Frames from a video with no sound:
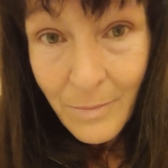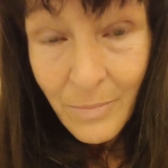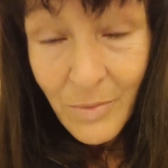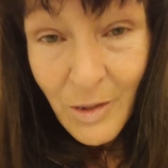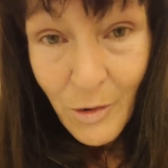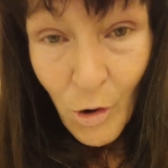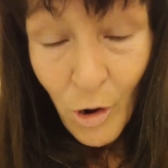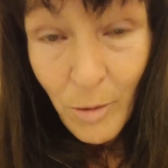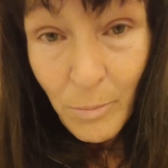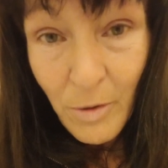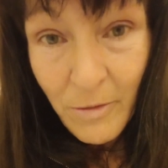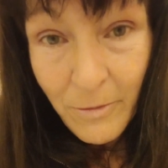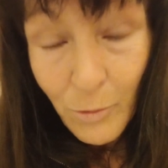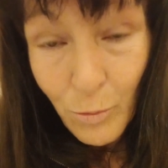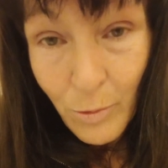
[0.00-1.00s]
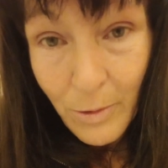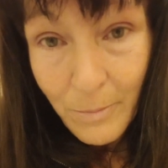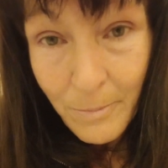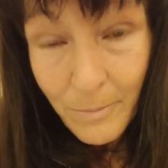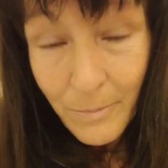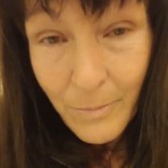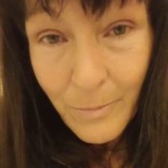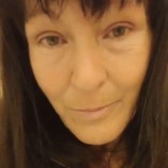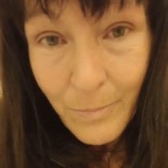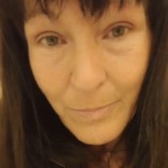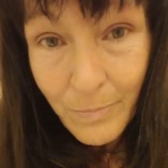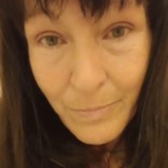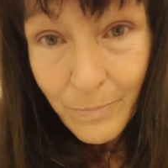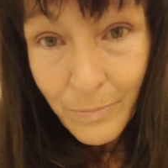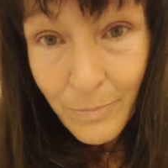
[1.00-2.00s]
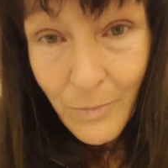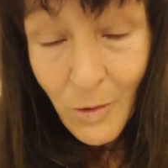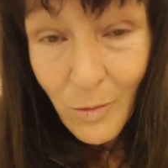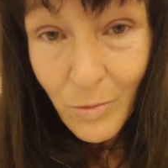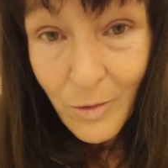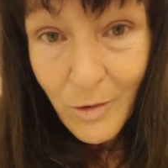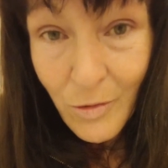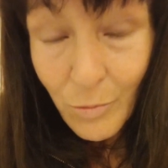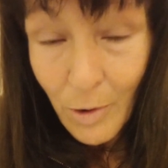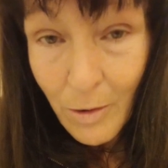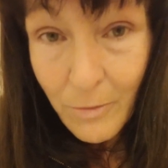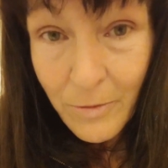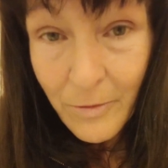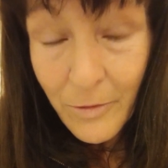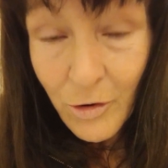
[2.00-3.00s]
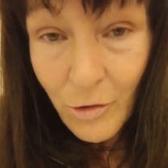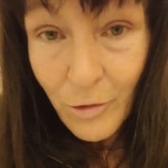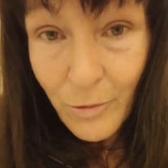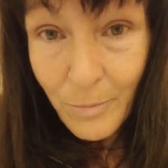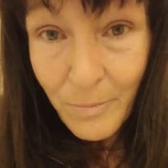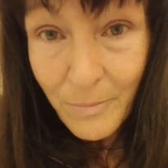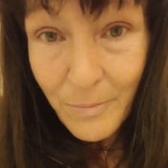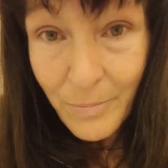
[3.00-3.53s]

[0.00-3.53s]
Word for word: the night before, on the 12th of June,